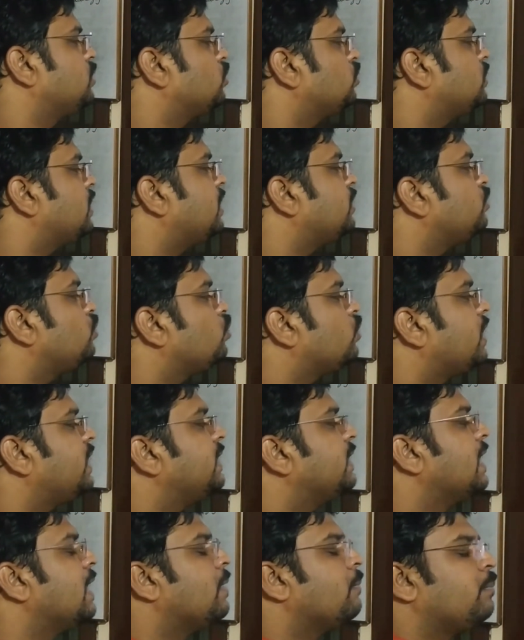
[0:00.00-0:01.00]
so that you
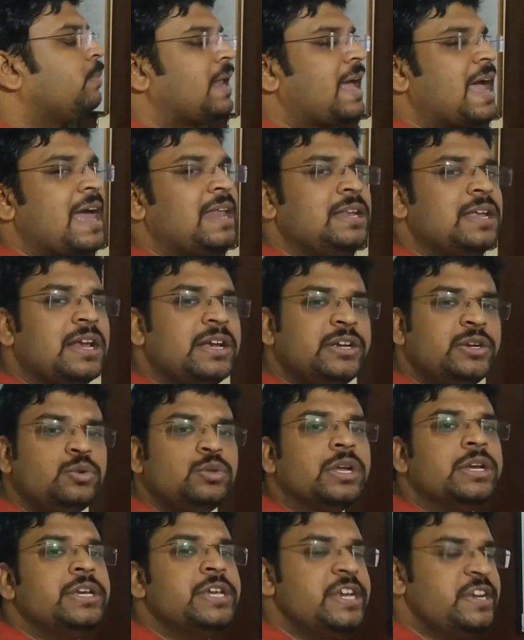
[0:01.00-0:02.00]
can plan and do
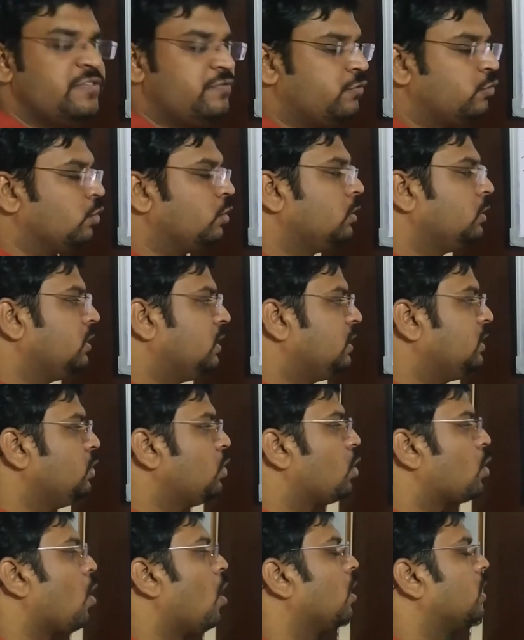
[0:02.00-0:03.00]
the needful in
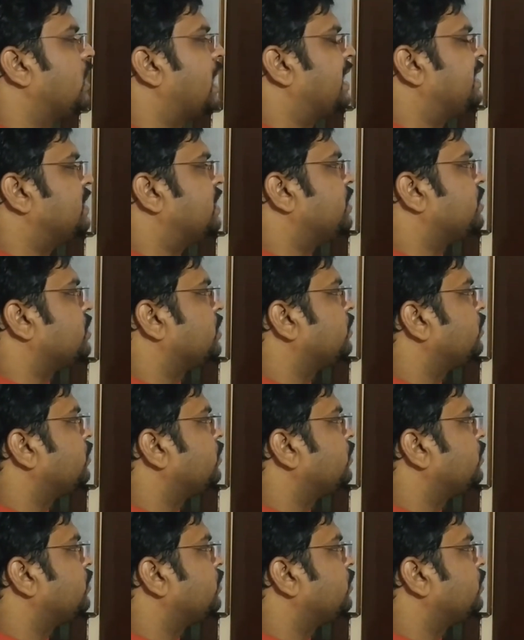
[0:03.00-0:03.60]
your organization,